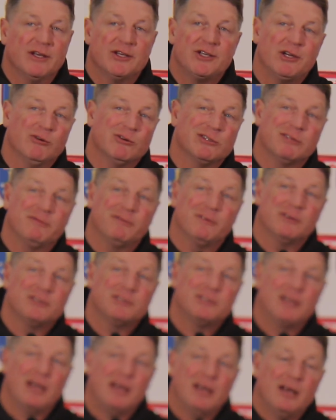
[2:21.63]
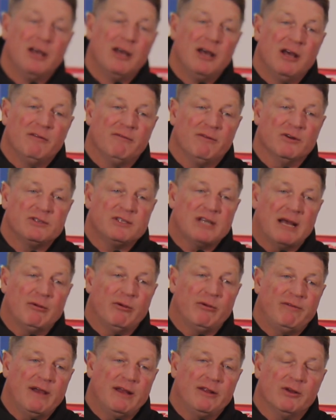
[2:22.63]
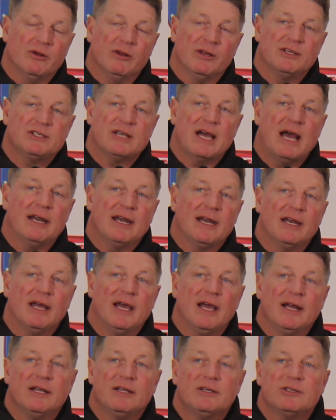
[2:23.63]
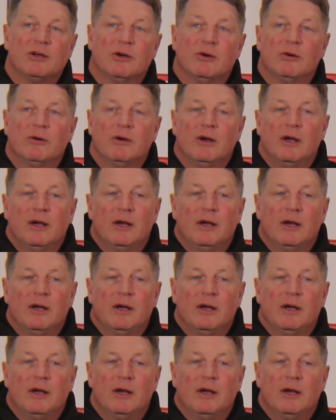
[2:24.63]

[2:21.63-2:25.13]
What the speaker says: This year was the first time we've had the early signing date, so